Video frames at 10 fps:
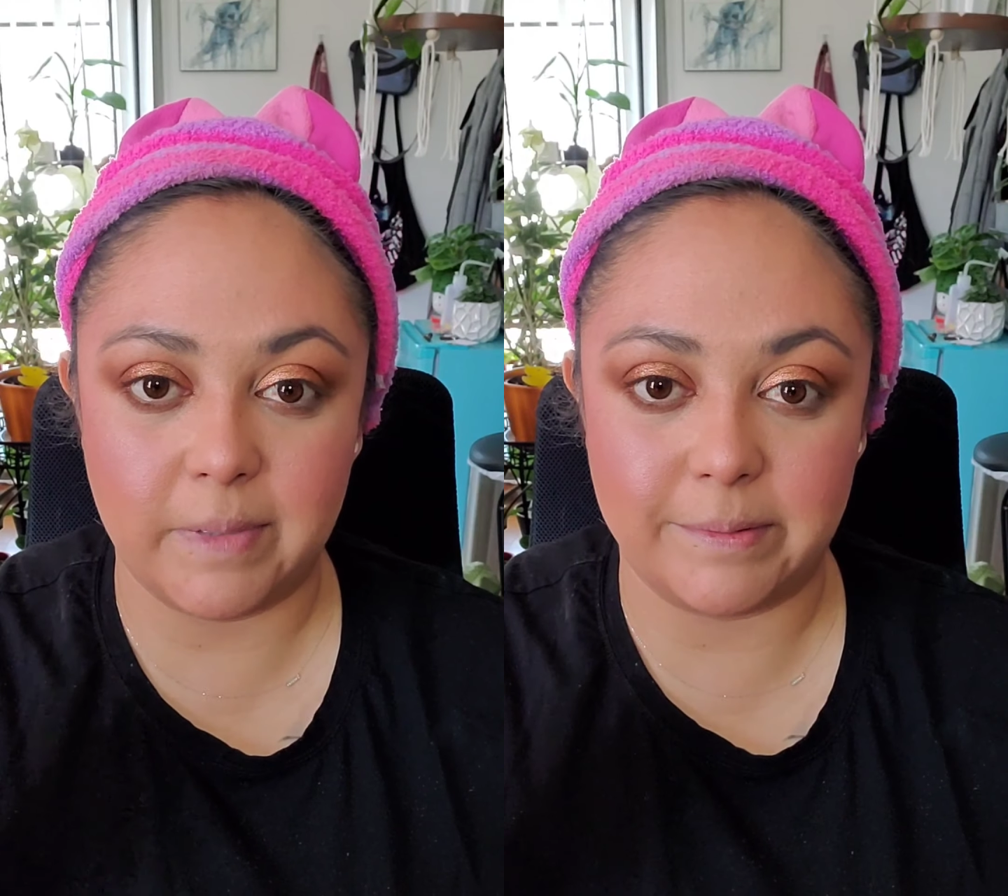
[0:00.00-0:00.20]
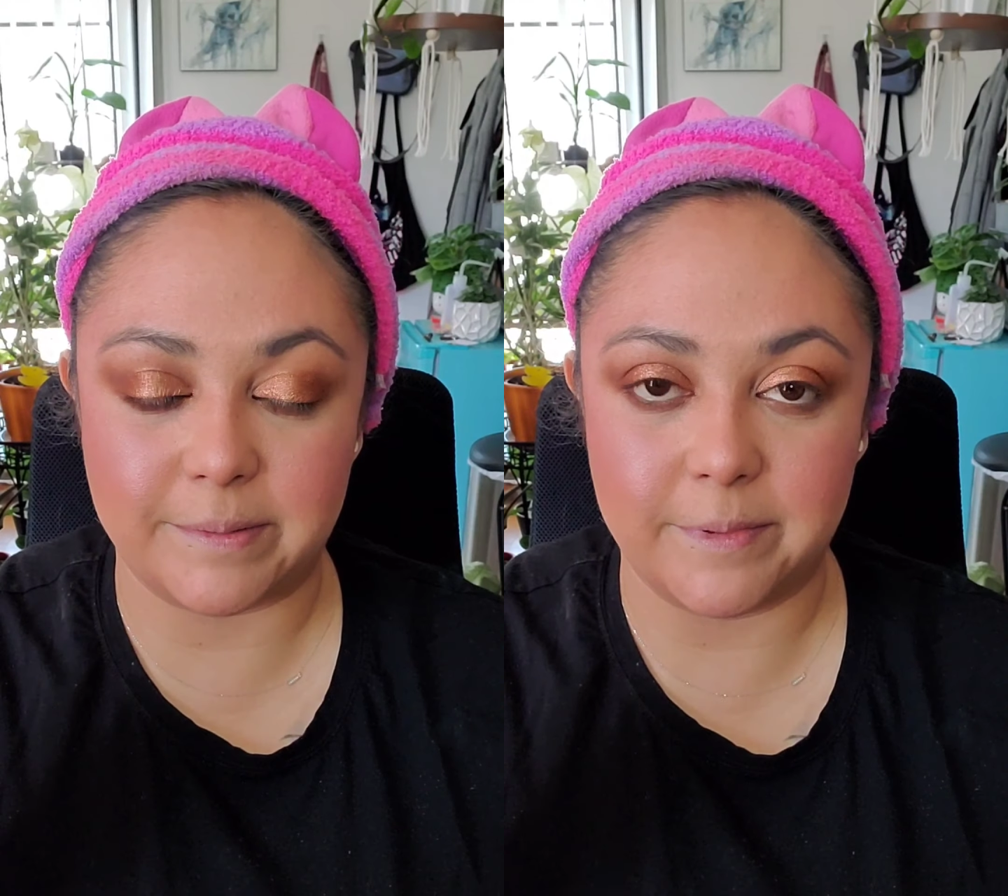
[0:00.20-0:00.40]

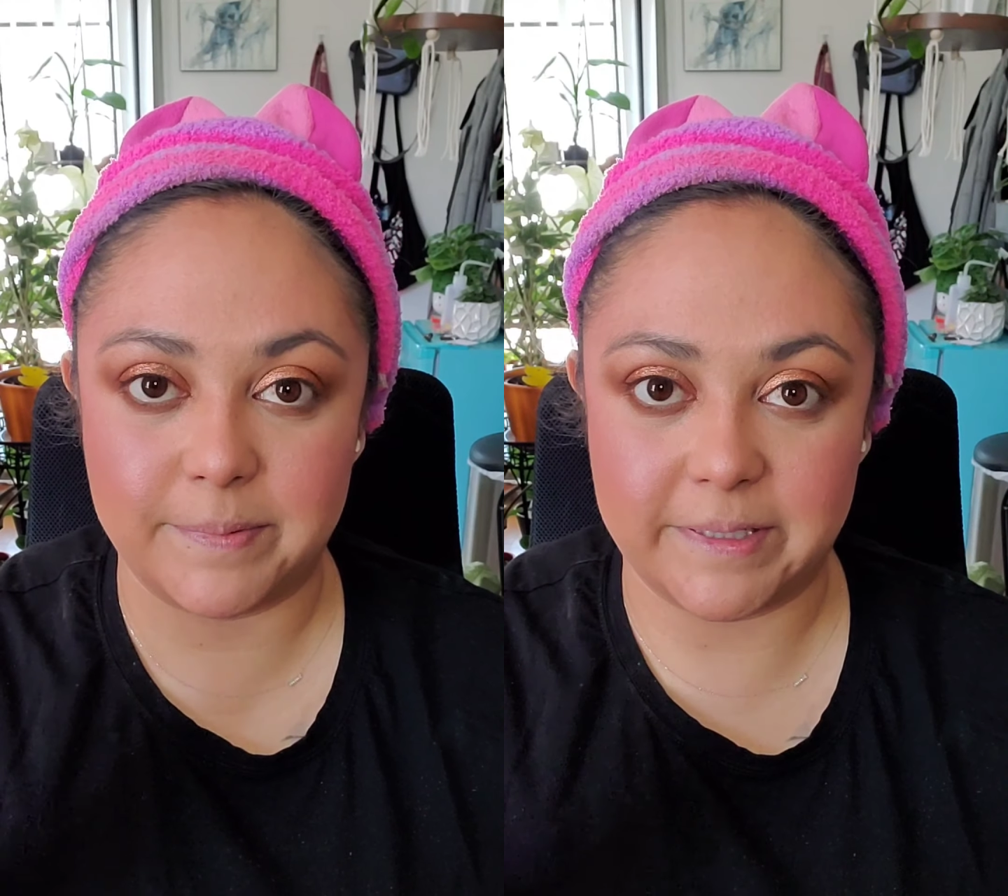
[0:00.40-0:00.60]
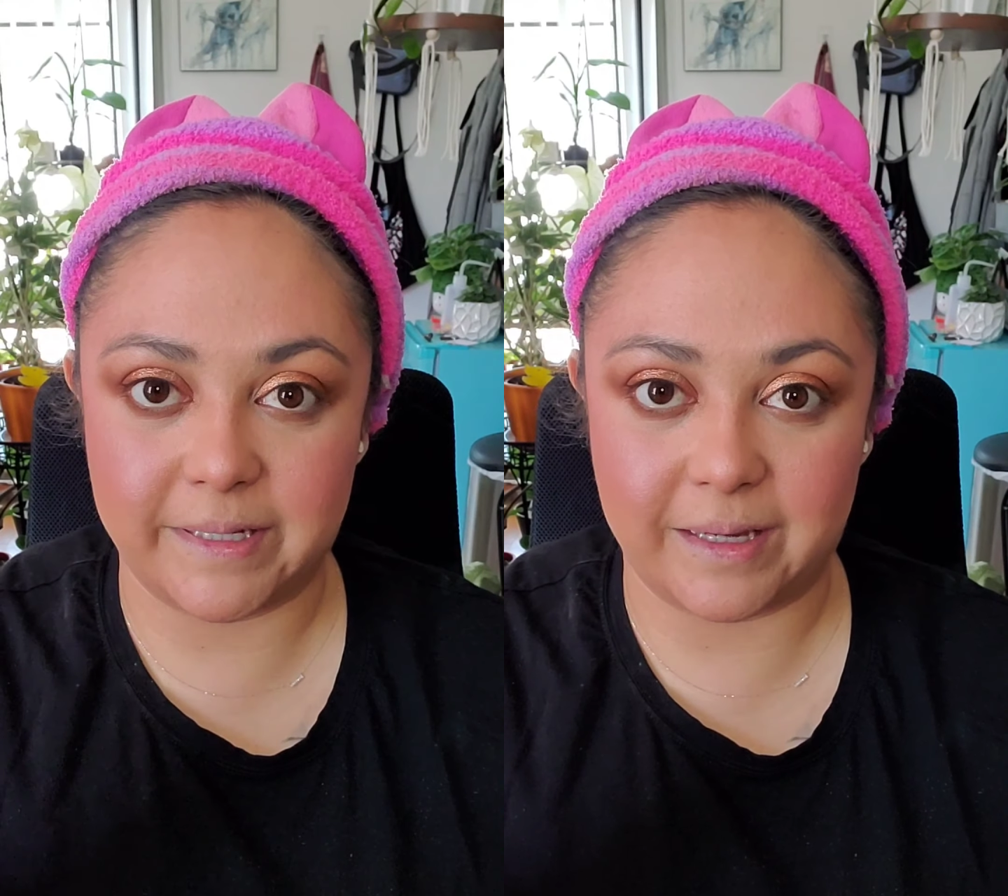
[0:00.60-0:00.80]
maybe some
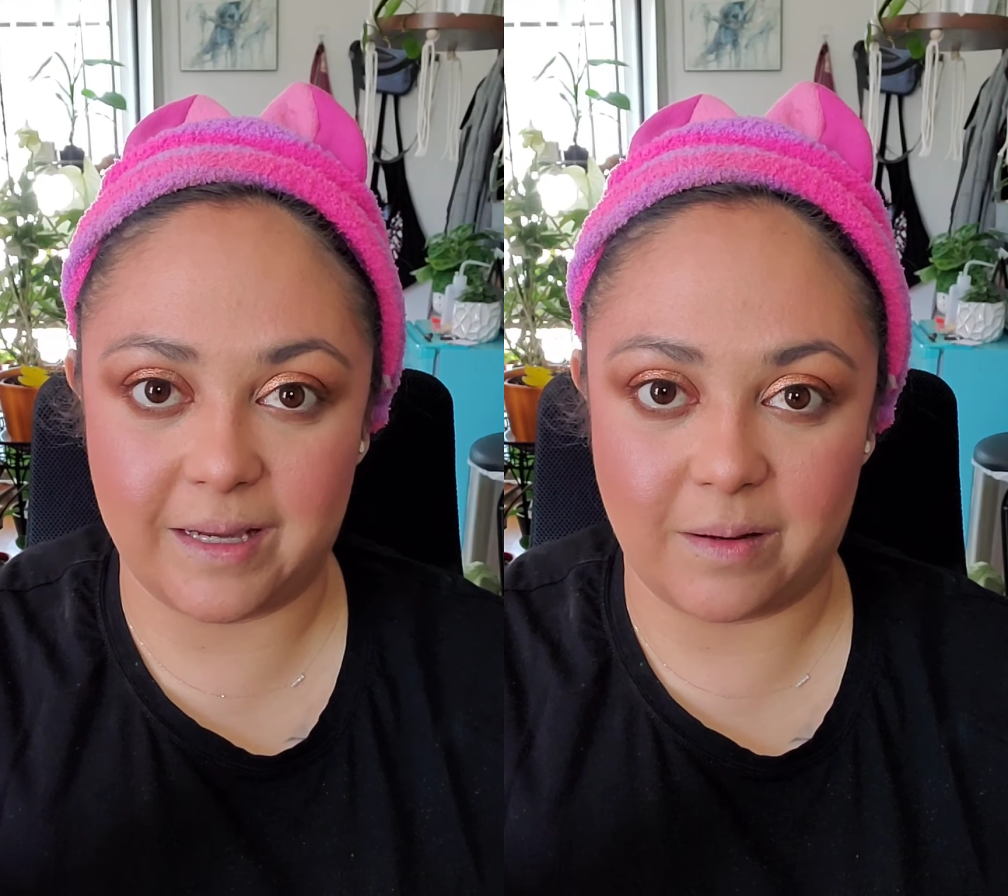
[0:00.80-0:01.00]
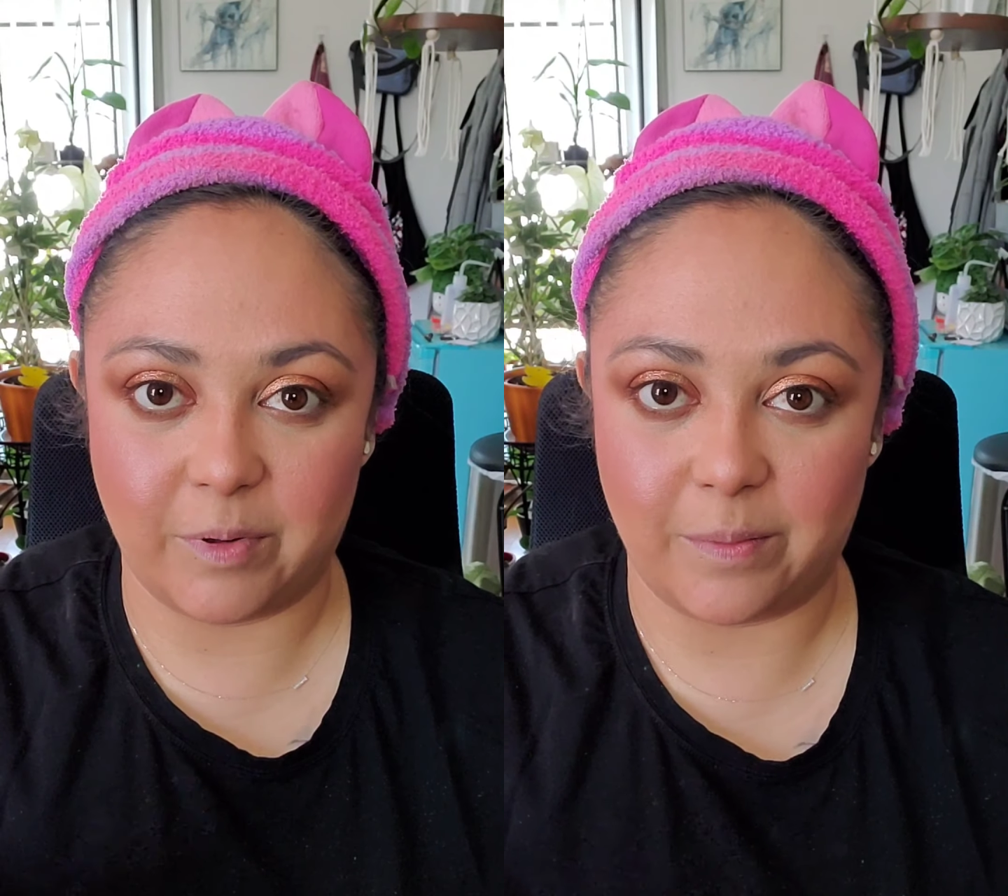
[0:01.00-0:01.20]
lipstick,
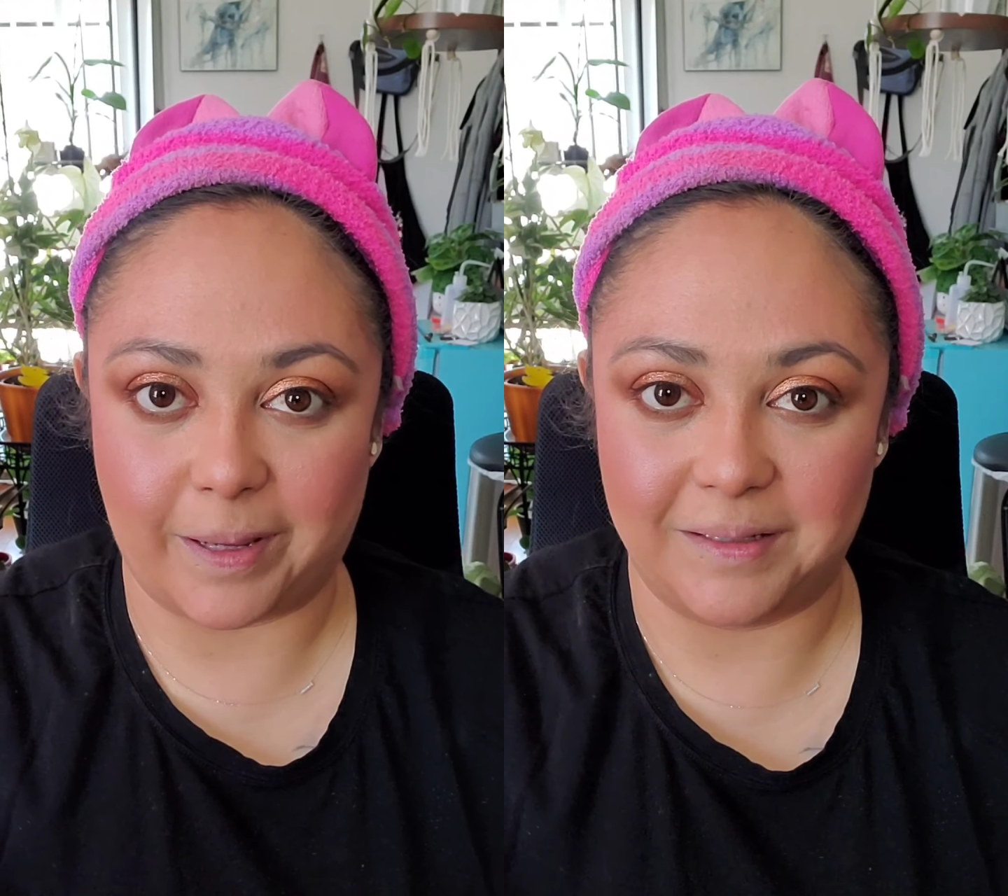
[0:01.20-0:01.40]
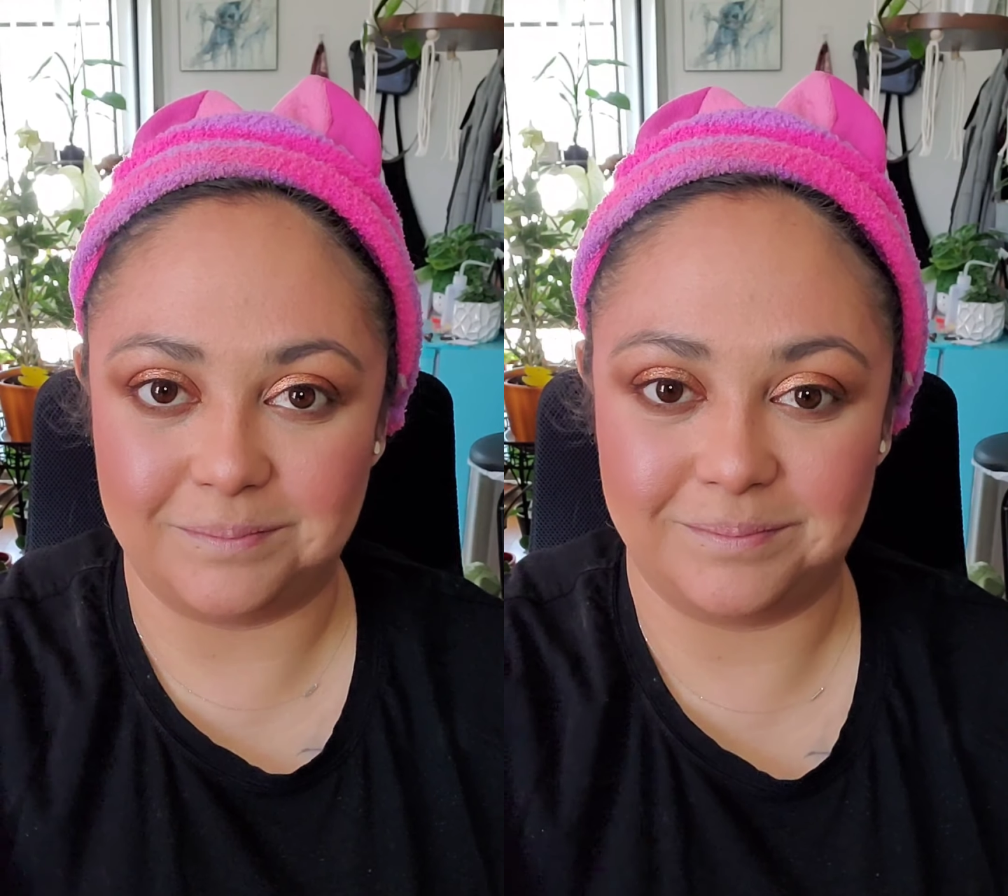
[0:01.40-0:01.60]
and I'll be right back.